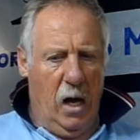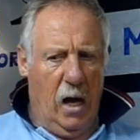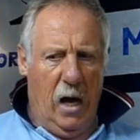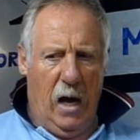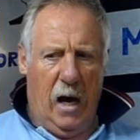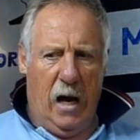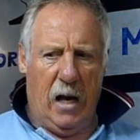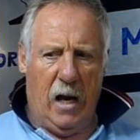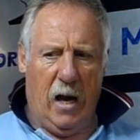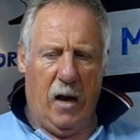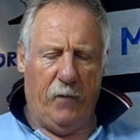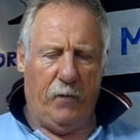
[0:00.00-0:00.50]

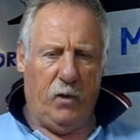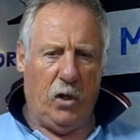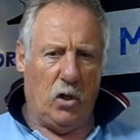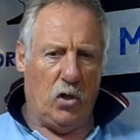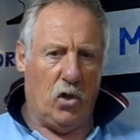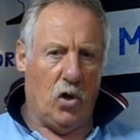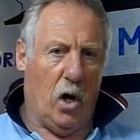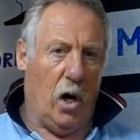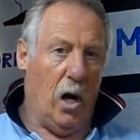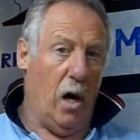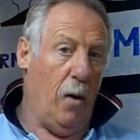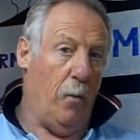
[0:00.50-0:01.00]
I'd have to
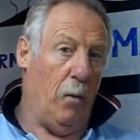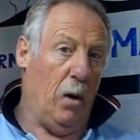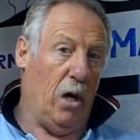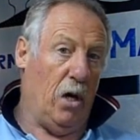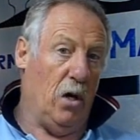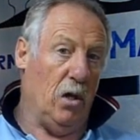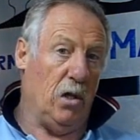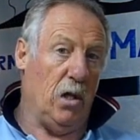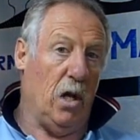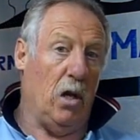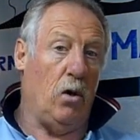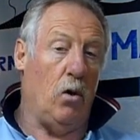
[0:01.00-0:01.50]
try it,
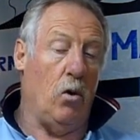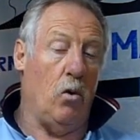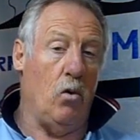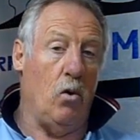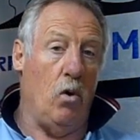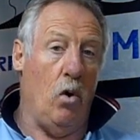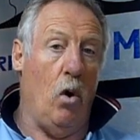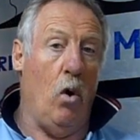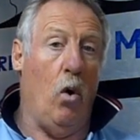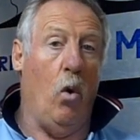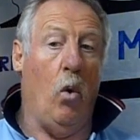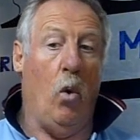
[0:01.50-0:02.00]
because I don't
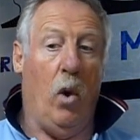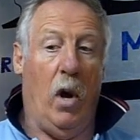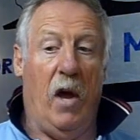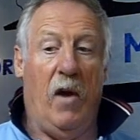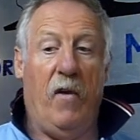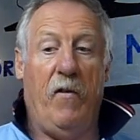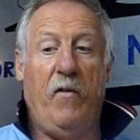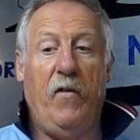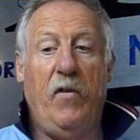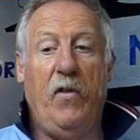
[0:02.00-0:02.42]
know if